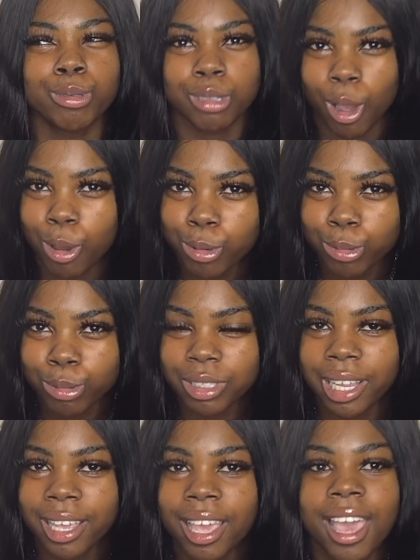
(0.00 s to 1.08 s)
don't
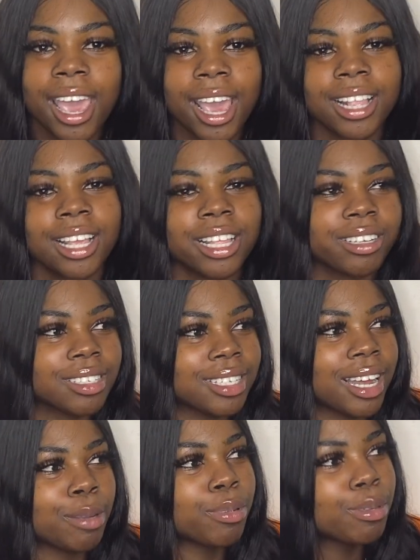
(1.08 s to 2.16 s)
and then there's a
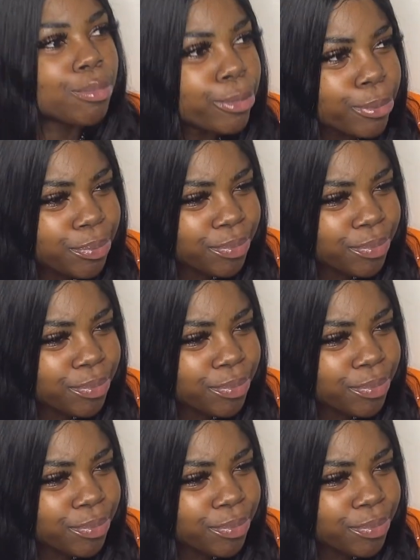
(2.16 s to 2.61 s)
lot of people